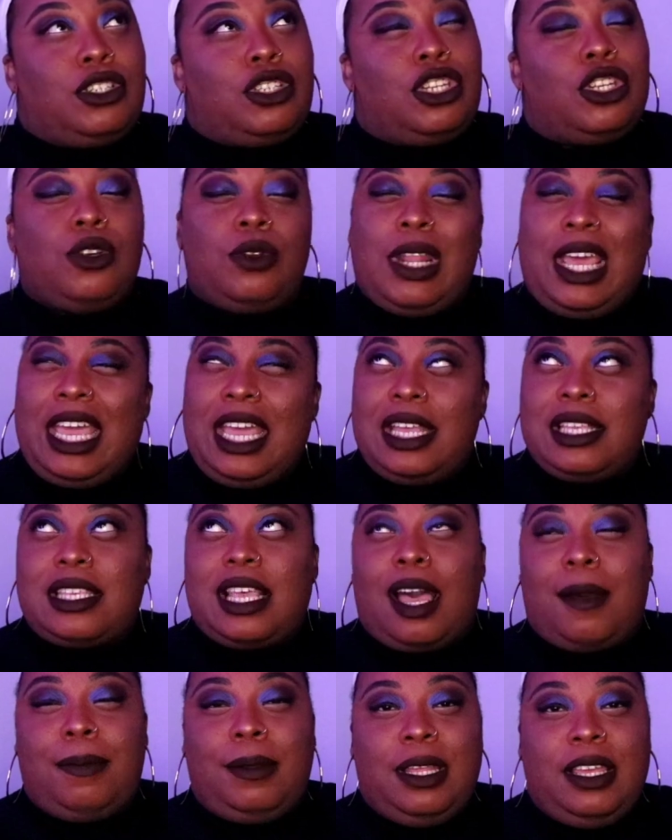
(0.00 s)
two days,
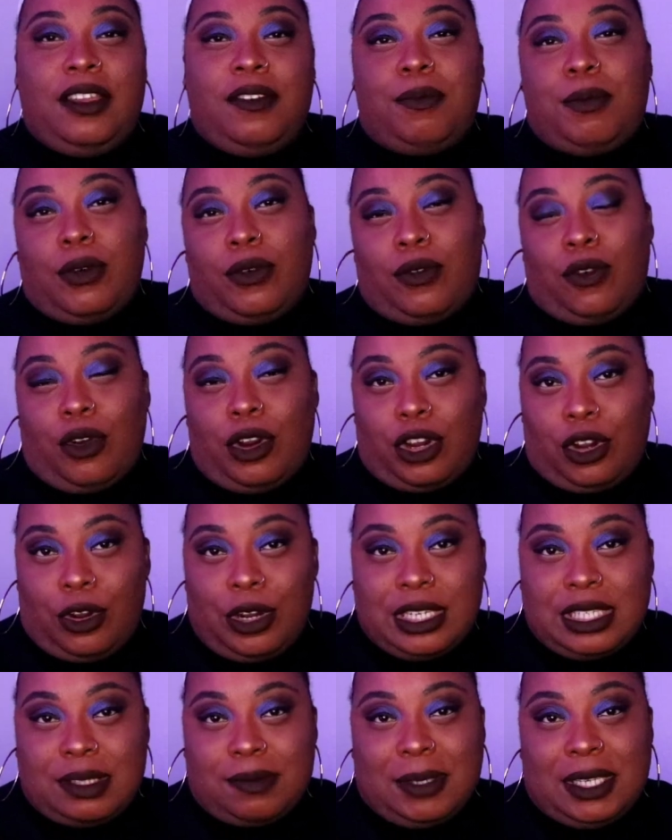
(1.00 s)
I believe, before
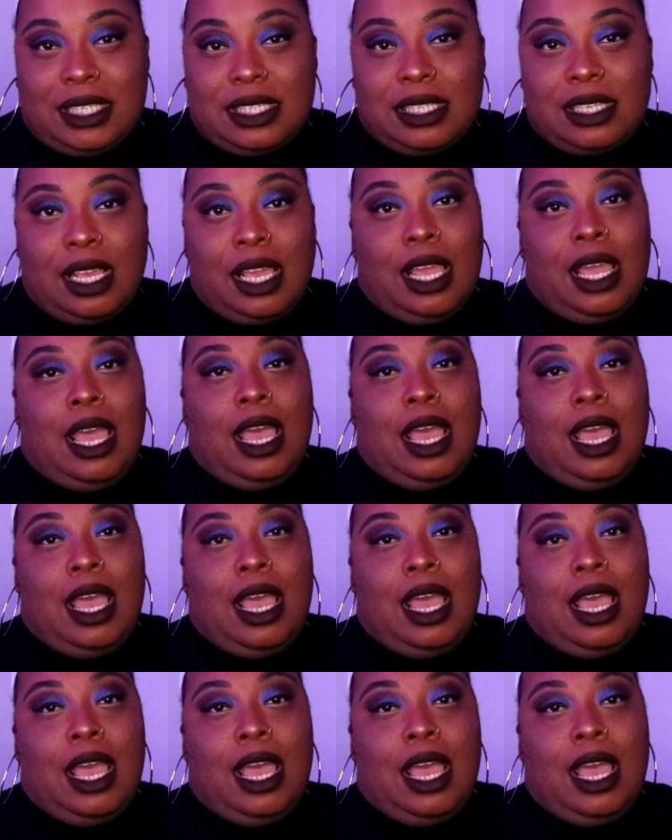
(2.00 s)
Christmas.